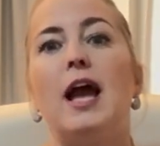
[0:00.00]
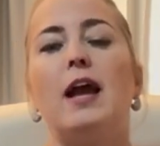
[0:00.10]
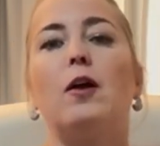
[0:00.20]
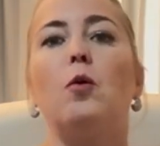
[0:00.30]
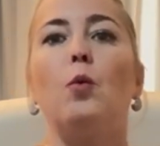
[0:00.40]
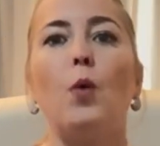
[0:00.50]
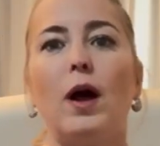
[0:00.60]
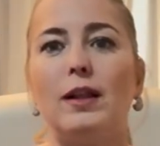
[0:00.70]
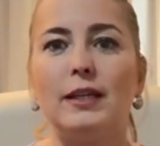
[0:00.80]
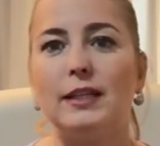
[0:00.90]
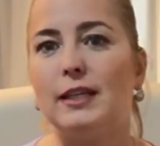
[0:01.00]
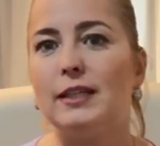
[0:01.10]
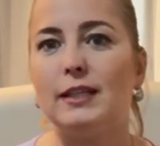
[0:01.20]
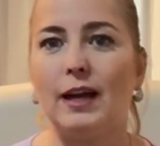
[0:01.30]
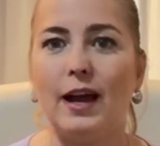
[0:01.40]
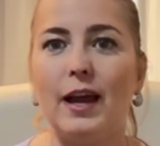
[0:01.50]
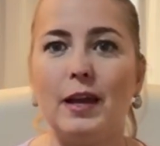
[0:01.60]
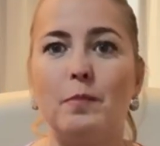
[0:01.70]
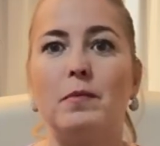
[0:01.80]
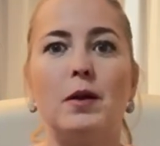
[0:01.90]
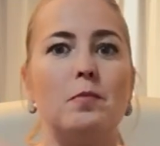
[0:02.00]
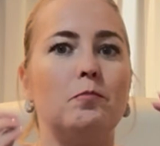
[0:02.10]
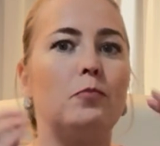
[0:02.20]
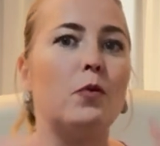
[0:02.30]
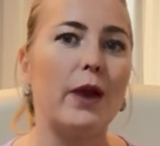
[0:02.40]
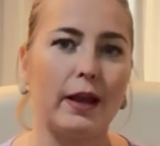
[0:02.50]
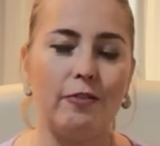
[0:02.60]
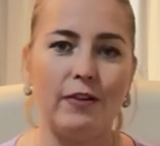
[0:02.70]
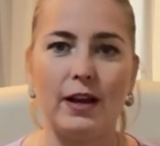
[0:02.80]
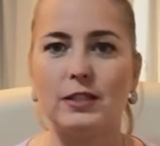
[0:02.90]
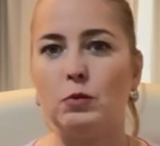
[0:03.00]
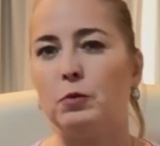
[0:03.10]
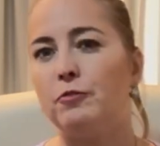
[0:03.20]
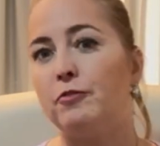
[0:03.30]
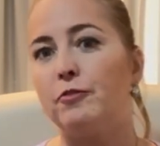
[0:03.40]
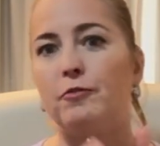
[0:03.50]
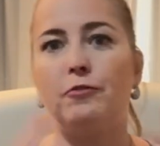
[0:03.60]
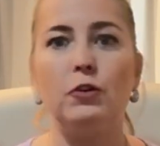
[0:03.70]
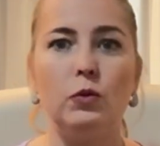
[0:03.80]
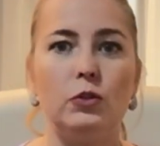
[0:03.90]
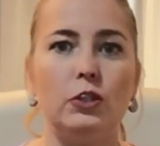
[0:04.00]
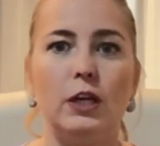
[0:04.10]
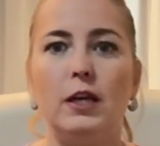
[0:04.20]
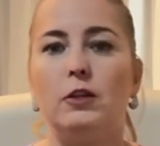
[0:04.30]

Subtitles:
a quality time breakfast with food,